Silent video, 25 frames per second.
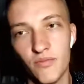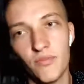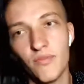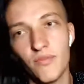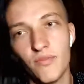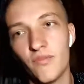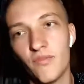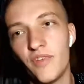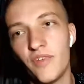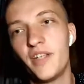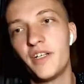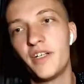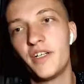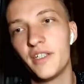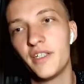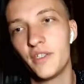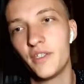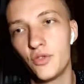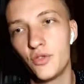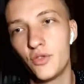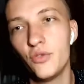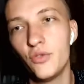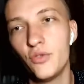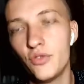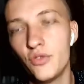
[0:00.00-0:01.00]
very
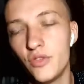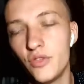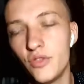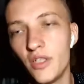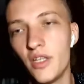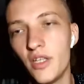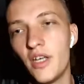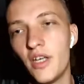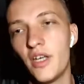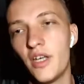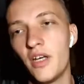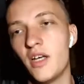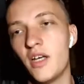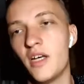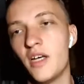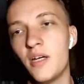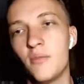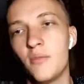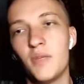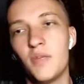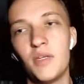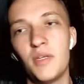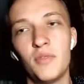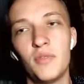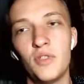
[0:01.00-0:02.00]
good,
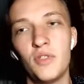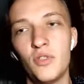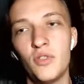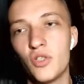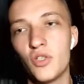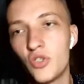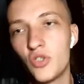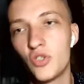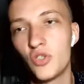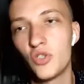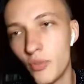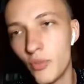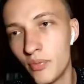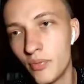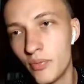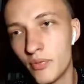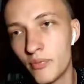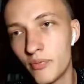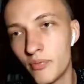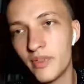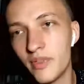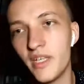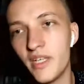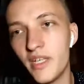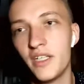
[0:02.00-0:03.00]
maybe your top
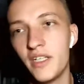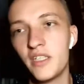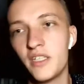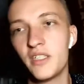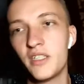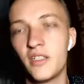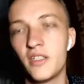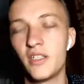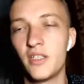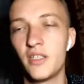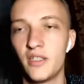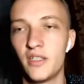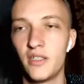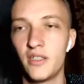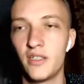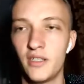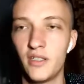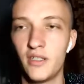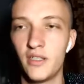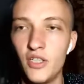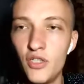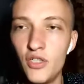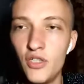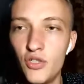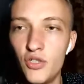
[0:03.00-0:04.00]
player
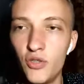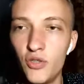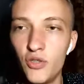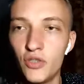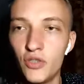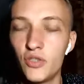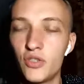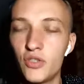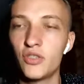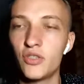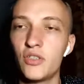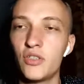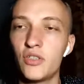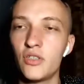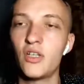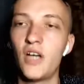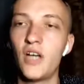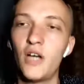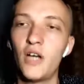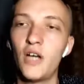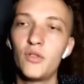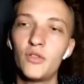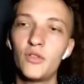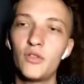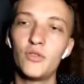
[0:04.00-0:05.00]
injured?
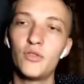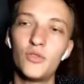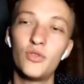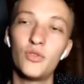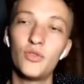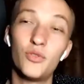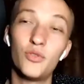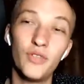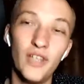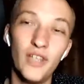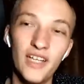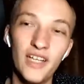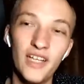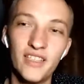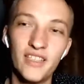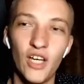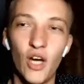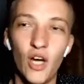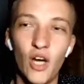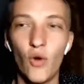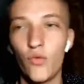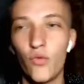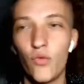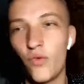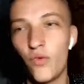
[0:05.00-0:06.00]
How do you react?
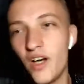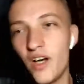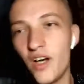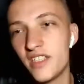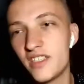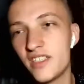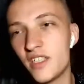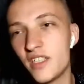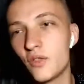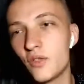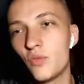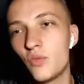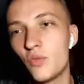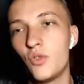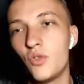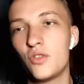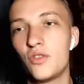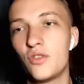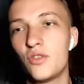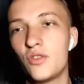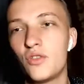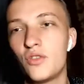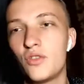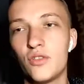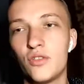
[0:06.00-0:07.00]
How fast? And what
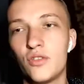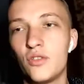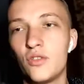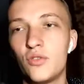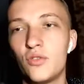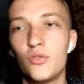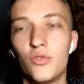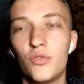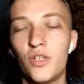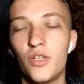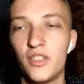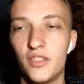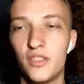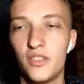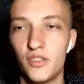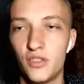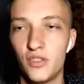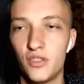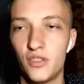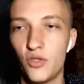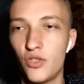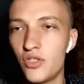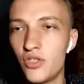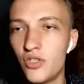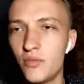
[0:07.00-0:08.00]
do you write on
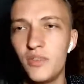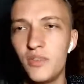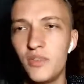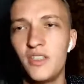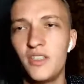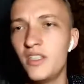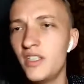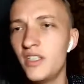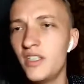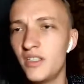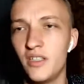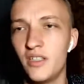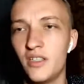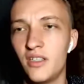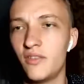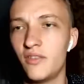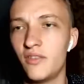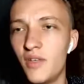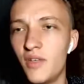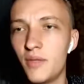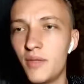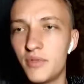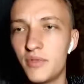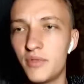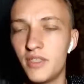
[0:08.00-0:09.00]
social media and on the
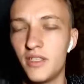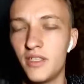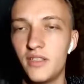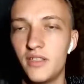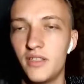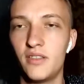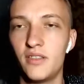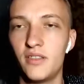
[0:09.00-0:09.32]
website?